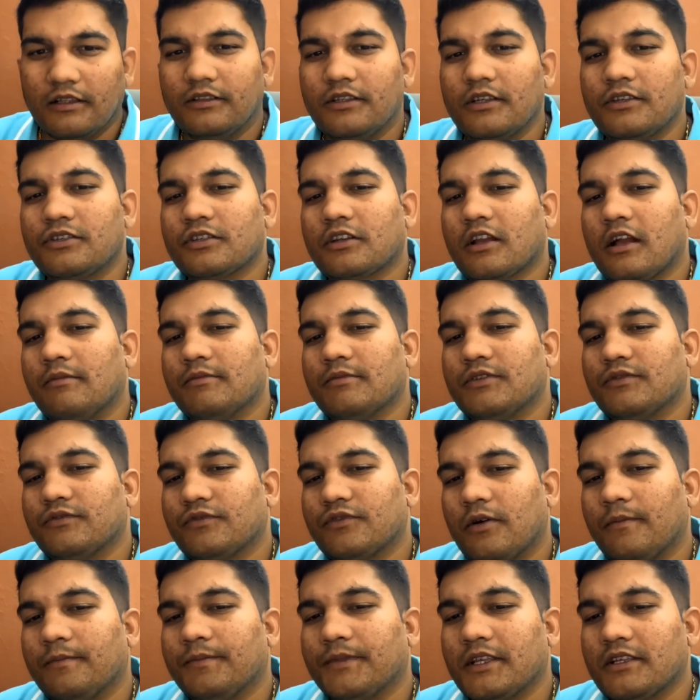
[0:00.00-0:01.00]
This comes
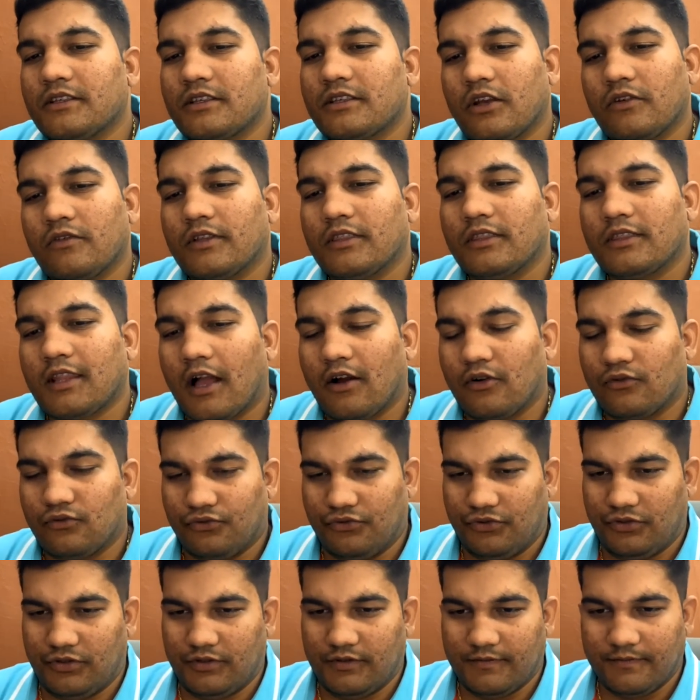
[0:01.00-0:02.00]
from the seventh
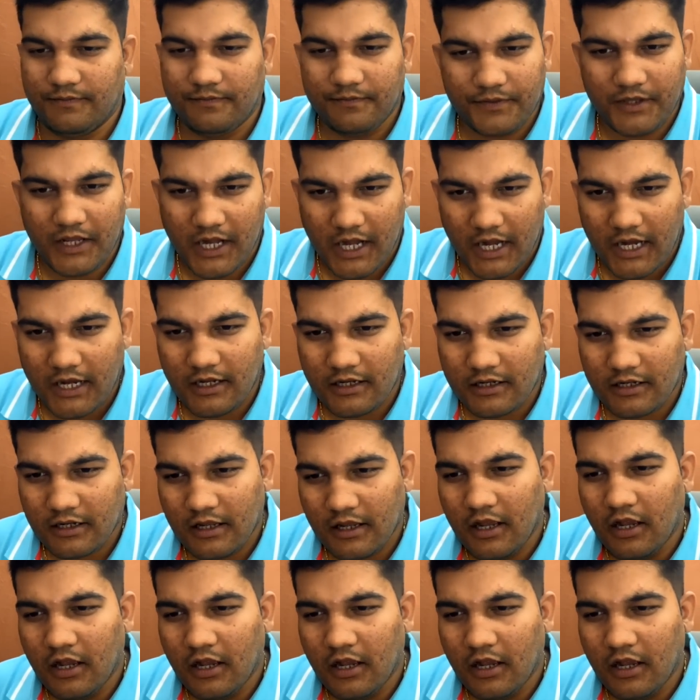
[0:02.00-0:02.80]
house, right?